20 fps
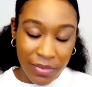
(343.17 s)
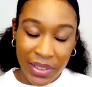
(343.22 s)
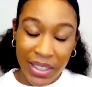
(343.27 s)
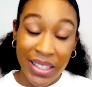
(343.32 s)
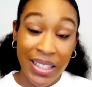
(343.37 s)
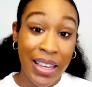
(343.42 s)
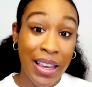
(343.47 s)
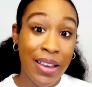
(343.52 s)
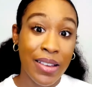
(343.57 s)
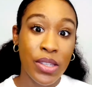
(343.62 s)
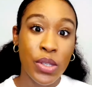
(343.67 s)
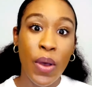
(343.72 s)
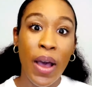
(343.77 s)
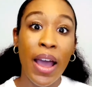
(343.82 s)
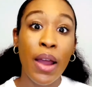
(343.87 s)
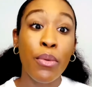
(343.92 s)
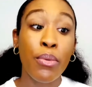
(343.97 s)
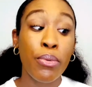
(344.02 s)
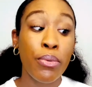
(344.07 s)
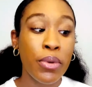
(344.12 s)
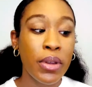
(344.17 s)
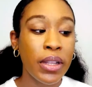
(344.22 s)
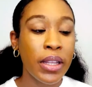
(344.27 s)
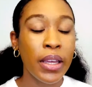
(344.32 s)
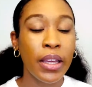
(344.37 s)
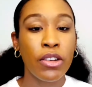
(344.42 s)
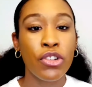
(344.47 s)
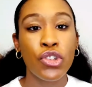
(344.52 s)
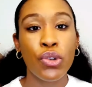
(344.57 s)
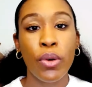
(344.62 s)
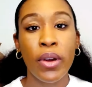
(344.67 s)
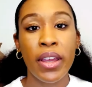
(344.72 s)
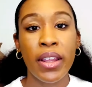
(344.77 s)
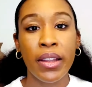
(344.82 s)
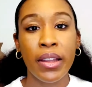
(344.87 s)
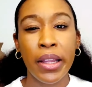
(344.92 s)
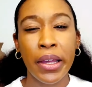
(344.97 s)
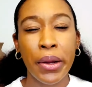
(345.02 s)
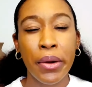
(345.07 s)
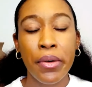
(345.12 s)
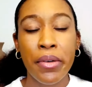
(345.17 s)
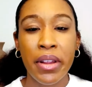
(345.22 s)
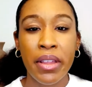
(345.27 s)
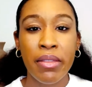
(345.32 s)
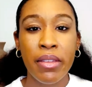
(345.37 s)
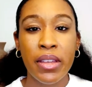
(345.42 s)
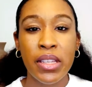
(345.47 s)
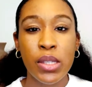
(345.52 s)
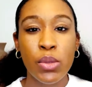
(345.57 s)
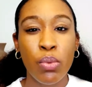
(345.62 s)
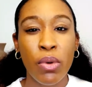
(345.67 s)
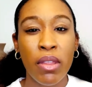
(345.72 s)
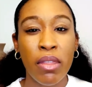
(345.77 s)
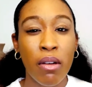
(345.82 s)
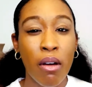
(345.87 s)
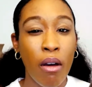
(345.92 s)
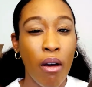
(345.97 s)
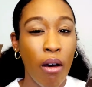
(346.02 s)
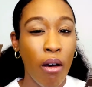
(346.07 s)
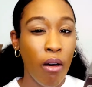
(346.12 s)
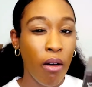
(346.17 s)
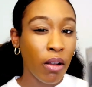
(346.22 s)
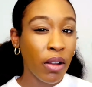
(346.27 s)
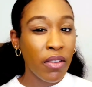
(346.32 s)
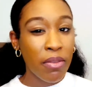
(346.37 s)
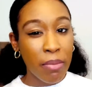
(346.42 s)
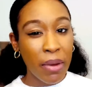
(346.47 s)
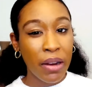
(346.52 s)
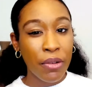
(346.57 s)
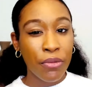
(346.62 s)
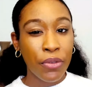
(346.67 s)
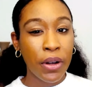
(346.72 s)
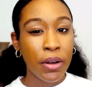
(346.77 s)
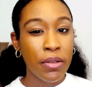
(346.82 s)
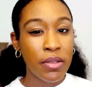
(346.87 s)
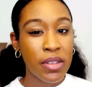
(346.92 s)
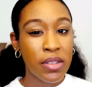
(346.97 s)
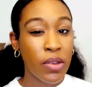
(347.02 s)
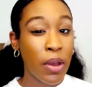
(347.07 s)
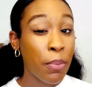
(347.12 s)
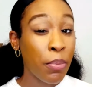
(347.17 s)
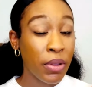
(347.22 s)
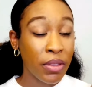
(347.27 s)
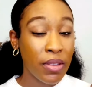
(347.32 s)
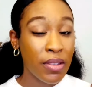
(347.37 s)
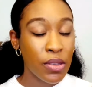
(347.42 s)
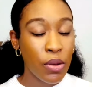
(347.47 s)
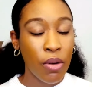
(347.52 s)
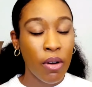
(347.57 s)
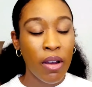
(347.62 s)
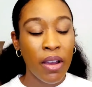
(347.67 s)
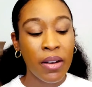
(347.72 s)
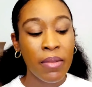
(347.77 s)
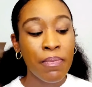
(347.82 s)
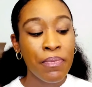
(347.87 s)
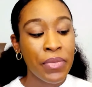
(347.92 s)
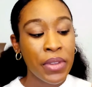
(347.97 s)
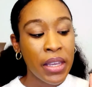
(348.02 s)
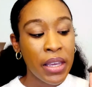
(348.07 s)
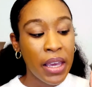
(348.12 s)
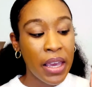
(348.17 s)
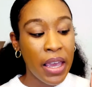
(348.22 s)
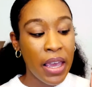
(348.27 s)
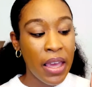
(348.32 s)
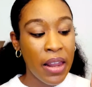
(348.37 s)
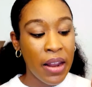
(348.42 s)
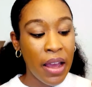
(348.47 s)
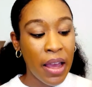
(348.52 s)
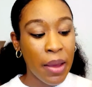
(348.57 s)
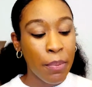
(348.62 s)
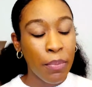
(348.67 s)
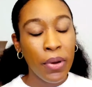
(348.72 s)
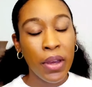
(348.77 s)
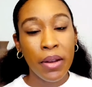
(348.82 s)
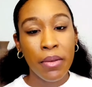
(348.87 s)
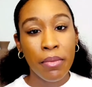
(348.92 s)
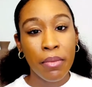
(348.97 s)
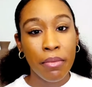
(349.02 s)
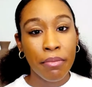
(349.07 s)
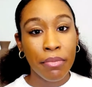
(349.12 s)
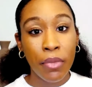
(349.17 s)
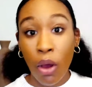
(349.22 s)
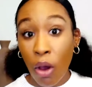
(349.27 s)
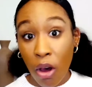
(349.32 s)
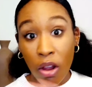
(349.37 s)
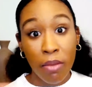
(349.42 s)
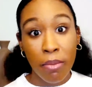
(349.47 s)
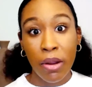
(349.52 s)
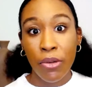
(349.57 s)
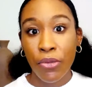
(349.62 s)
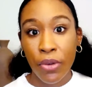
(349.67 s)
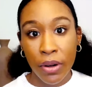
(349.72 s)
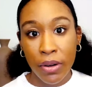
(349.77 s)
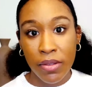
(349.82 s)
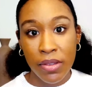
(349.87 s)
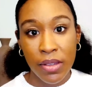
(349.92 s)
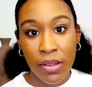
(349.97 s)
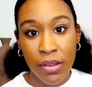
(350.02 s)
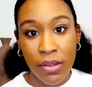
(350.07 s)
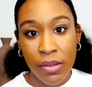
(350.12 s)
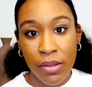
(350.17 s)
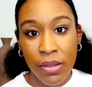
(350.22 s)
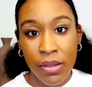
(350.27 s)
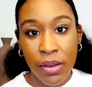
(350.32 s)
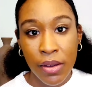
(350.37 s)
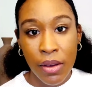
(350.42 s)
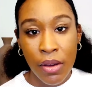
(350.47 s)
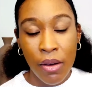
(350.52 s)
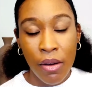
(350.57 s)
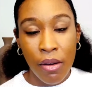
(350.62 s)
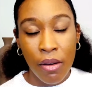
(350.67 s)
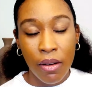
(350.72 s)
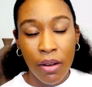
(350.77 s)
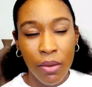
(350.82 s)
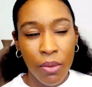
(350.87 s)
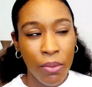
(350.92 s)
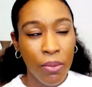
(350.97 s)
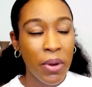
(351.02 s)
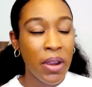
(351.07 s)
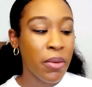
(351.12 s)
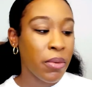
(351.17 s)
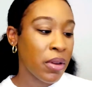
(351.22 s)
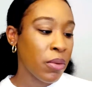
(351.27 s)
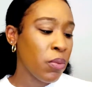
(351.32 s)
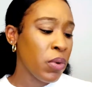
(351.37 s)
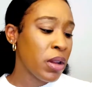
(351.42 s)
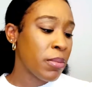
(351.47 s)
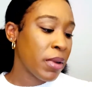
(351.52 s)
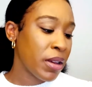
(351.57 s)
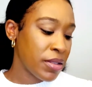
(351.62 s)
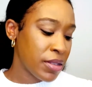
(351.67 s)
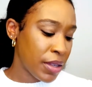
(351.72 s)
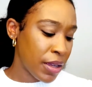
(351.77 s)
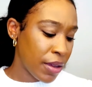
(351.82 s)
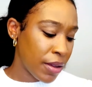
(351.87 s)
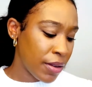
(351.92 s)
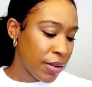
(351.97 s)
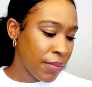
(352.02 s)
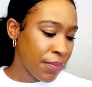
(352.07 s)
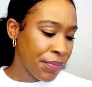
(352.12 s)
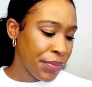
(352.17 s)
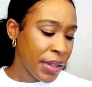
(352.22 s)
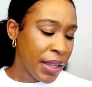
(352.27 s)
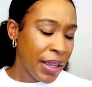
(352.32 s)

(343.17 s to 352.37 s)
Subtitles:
Yeah, so I really enjoy layering this with all of my fragrances. So I put this on and I put all of my fragrances. Wait, what am I saying?